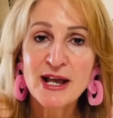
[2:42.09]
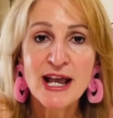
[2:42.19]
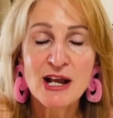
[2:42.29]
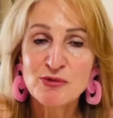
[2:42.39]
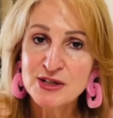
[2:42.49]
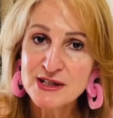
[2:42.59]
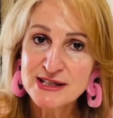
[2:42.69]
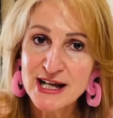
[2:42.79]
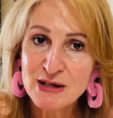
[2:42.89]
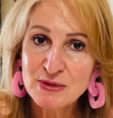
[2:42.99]
and with the
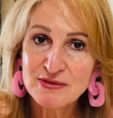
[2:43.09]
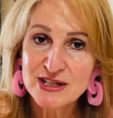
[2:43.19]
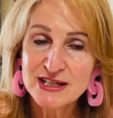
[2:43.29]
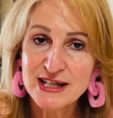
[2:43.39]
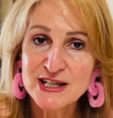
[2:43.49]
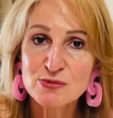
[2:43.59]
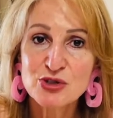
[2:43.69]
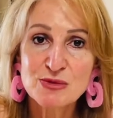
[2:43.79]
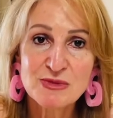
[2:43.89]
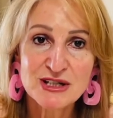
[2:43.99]
design we've discussed
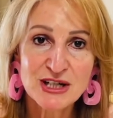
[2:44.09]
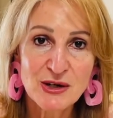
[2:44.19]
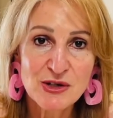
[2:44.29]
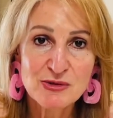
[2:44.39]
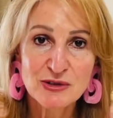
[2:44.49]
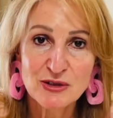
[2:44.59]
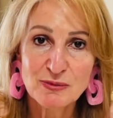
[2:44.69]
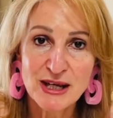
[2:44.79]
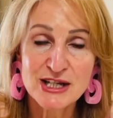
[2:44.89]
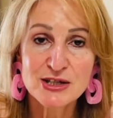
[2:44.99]
which materials will look
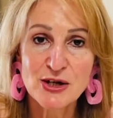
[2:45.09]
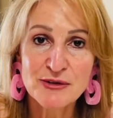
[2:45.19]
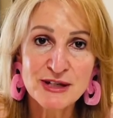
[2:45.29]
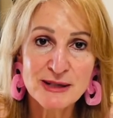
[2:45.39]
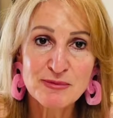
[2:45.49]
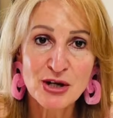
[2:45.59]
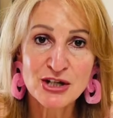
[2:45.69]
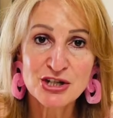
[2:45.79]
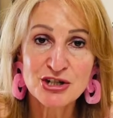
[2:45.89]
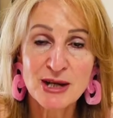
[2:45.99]
best on that body
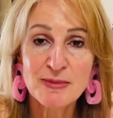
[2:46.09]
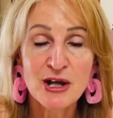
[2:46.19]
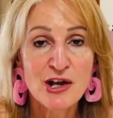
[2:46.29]
shape